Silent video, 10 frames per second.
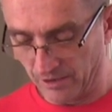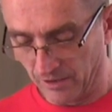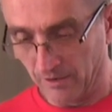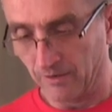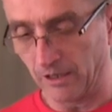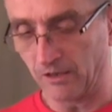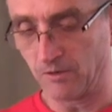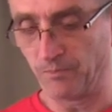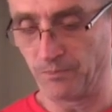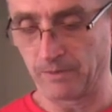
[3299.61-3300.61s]
take
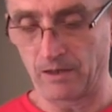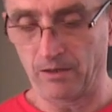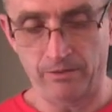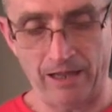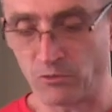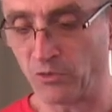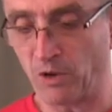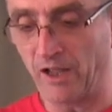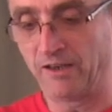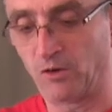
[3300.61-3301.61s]
pinches of it and, and
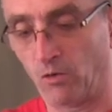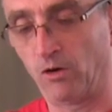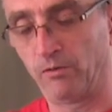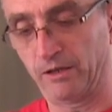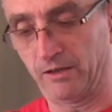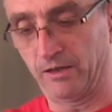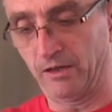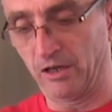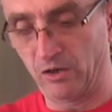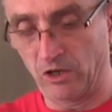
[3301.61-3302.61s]
sprinkle it over the
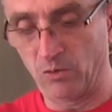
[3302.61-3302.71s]
meat.